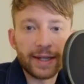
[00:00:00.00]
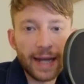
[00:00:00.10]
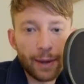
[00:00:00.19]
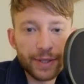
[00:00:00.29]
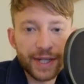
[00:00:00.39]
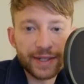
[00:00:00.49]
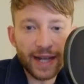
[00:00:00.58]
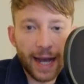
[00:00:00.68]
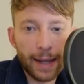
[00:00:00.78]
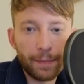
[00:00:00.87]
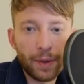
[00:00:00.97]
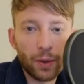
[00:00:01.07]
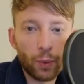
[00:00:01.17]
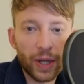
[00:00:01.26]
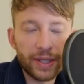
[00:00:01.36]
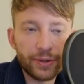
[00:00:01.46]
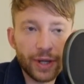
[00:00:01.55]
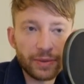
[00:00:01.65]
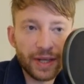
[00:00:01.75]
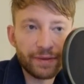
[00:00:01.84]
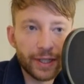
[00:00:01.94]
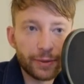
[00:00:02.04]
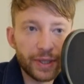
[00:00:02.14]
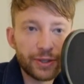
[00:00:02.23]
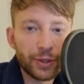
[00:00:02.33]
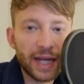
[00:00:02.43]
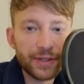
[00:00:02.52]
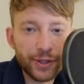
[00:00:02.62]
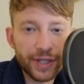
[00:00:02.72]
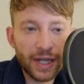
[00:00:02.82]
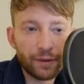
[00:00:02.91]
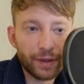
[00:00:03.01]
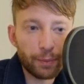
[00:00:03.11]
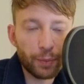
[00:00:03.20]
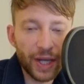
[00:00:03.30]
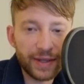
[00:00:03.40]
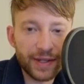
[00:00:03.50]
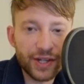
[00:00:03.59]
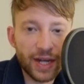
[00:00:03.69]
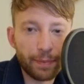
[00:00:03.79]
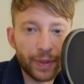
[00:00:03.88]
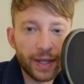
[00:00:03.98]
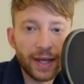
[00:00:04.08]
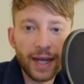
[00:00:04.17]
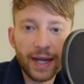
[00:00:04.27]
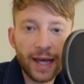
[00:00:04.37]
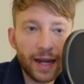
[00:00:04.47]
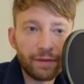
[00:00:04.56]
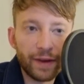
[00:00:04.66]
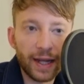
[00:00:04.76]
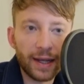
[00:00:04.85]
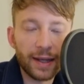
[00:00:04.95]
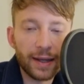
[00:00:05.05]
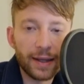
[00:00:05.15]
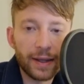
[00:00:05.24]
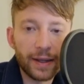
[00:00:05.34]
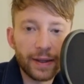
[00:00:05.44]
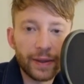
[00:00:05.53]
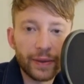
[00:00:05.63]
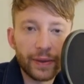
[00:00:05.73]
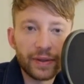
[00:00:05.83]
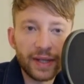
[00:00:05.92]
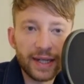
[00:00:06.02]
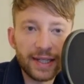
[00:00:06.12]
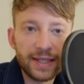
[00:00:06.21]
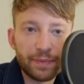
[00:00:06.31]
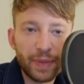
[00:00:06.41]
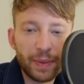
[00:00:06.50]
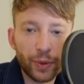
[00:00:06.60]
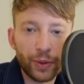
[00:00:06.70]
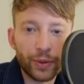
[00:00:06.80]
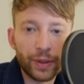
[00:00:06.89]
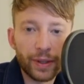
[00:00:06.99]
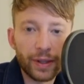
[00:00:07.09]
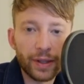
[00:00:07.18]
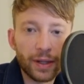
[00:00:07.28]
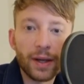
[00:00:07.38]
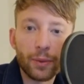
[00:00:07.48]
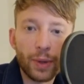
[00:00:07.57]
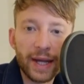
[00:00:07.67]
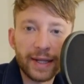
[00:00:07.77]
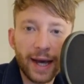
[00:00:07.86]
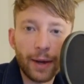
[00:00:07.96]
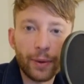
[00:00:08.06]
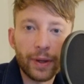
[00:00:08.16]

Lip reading: Now is the time when you don't have a degree to get yourself an apprenticeship in anything. They need people right now.